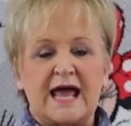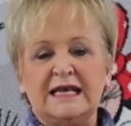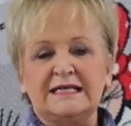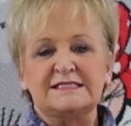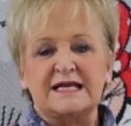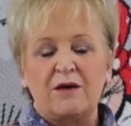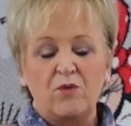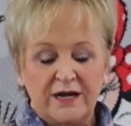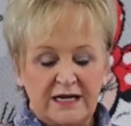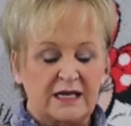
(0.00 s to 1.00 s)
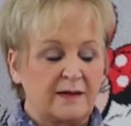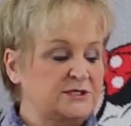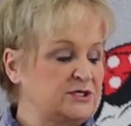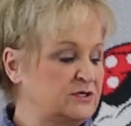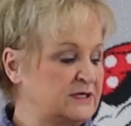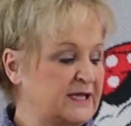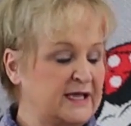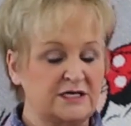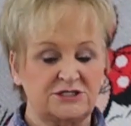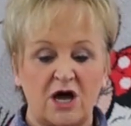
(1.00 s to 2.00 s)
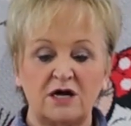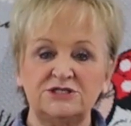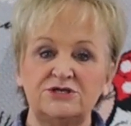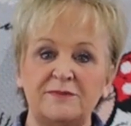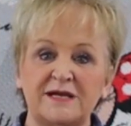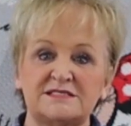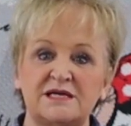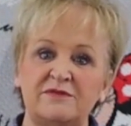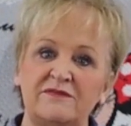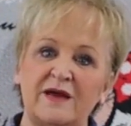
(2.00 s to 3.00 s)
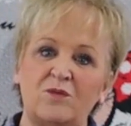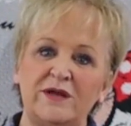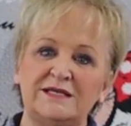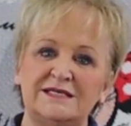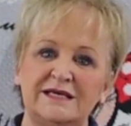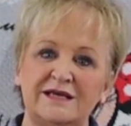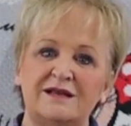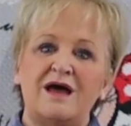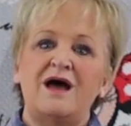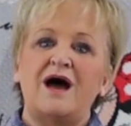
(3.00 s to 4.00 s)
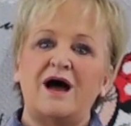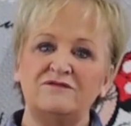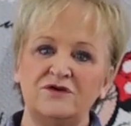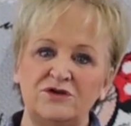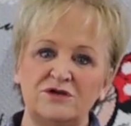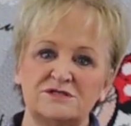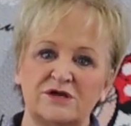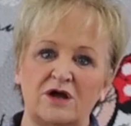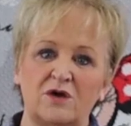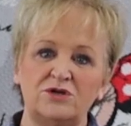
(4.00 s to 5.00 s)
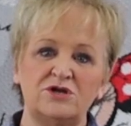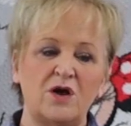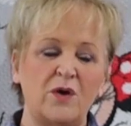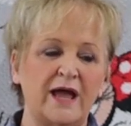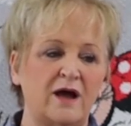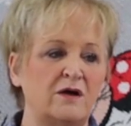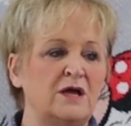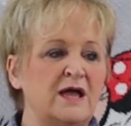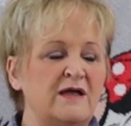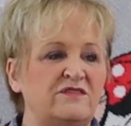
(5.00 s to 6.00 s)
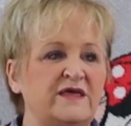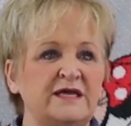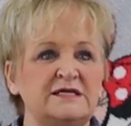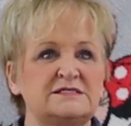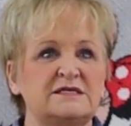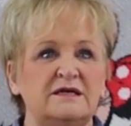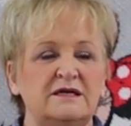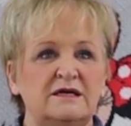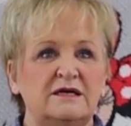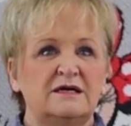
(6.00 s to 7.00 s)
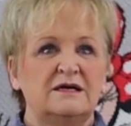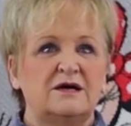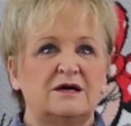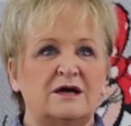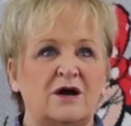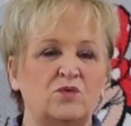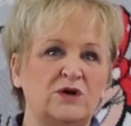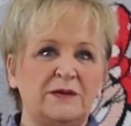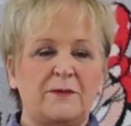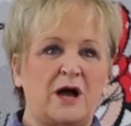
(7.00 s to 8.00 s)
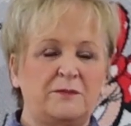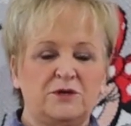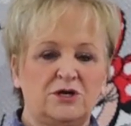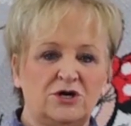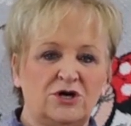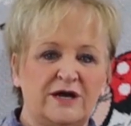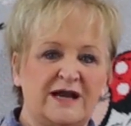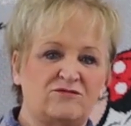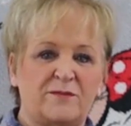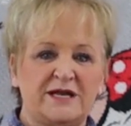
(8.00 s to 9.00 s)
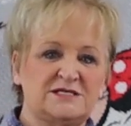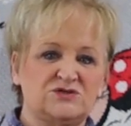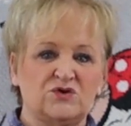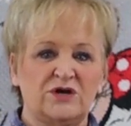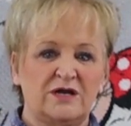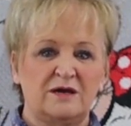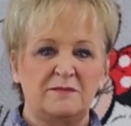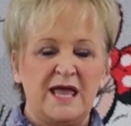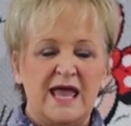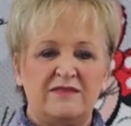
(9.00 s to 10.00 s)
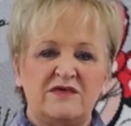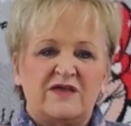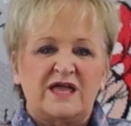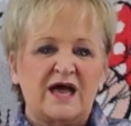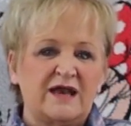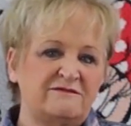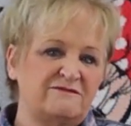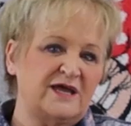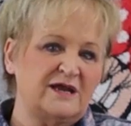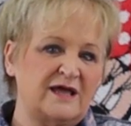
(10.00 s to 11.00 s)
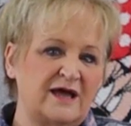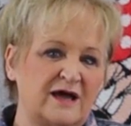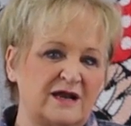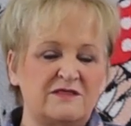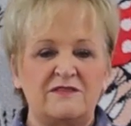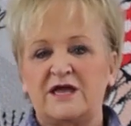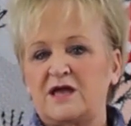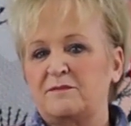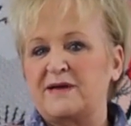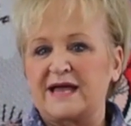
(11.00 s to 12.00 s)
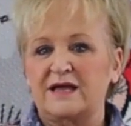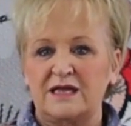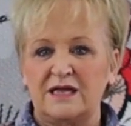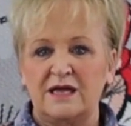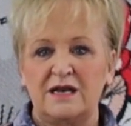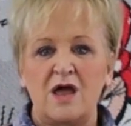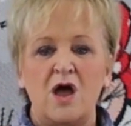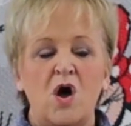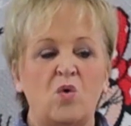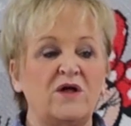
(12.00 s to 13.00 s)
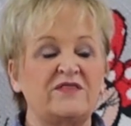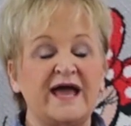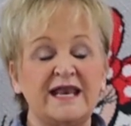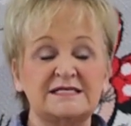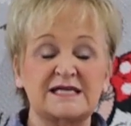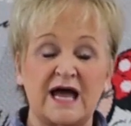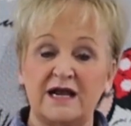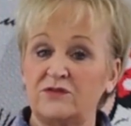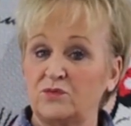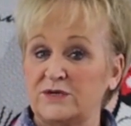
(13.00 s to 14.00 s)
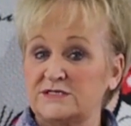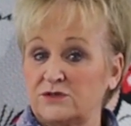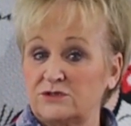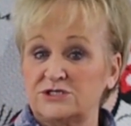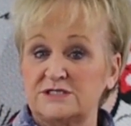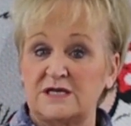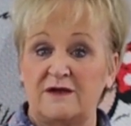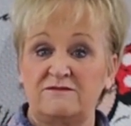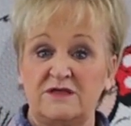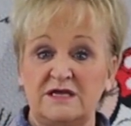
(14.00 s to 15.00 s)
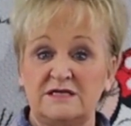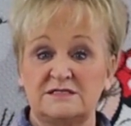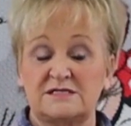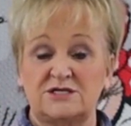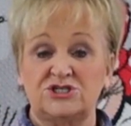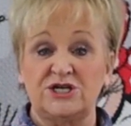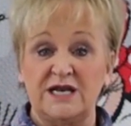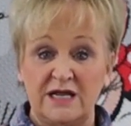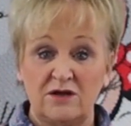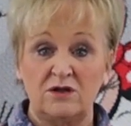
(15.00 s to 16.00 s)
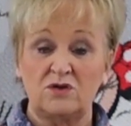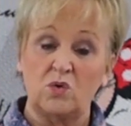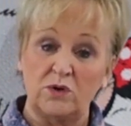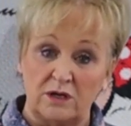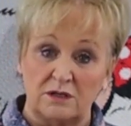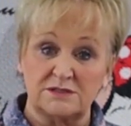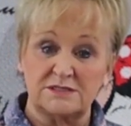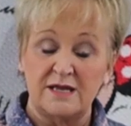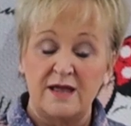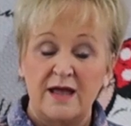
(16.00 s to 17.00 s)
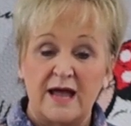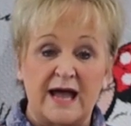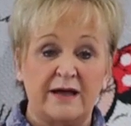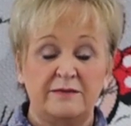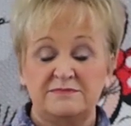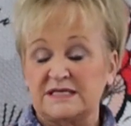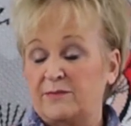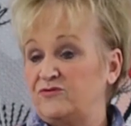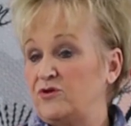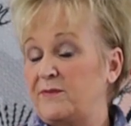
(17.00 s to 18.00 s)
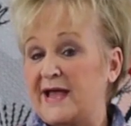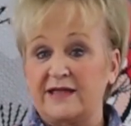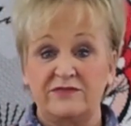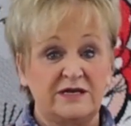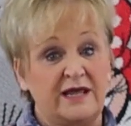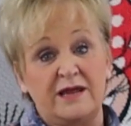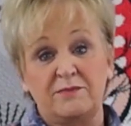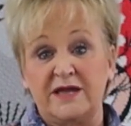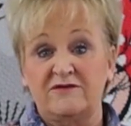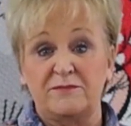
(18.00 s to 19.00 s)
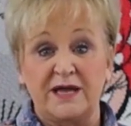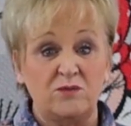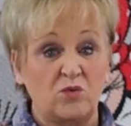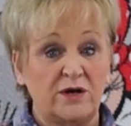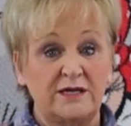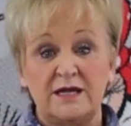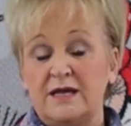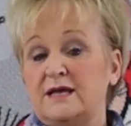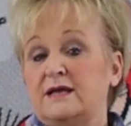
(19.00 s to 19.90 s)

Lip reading: Listen, I wanted to come to you today to talk to you about something that we did a few years ago. You know how things are really popular and everybody's doing them, and then they kind of fade out and then they come back again? Well, that is kind of the resurgence of these chenille quilts. Some of you back in the day may have made one.